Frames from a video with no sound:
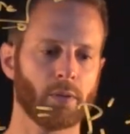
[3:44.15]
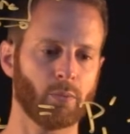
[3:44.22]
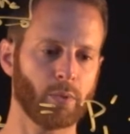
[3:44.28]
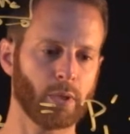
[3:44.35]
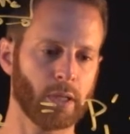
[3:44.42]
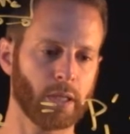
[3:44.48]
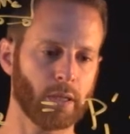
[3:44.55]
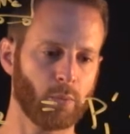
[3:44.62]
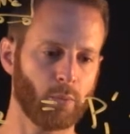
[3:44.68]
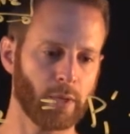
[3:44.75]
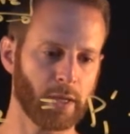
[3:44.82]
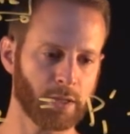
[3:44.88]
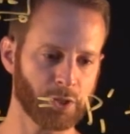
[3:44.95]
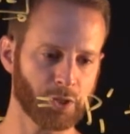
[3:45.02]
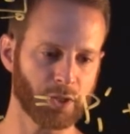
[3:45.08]
Really, we
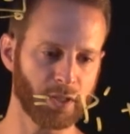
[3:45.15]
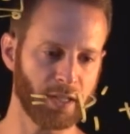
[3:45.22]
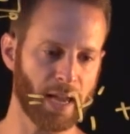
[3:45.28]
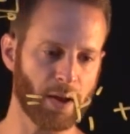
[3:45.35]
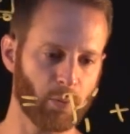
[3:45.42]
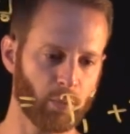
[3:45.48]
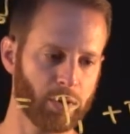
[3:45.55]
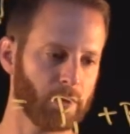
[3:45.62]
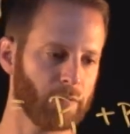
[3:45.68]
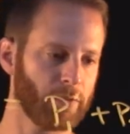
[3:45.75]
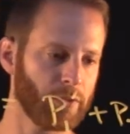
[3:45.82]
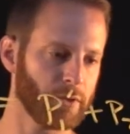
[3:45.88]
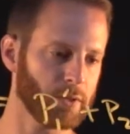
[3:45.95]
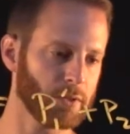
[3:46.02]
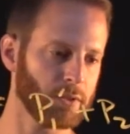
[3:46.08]
can just get rid of
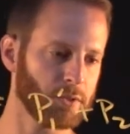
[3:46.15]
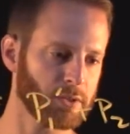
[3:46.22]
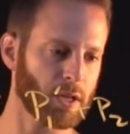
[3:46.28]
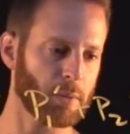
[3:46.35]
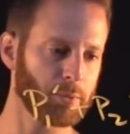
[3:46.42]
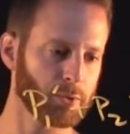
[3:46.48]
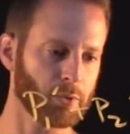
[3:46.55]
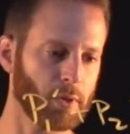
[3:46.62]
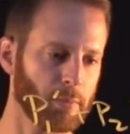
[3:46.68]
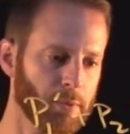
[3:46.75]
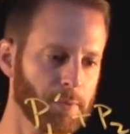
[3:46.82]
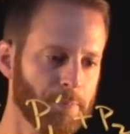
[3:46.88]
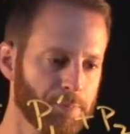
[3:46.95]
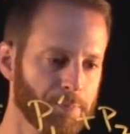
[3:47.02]
the subscript.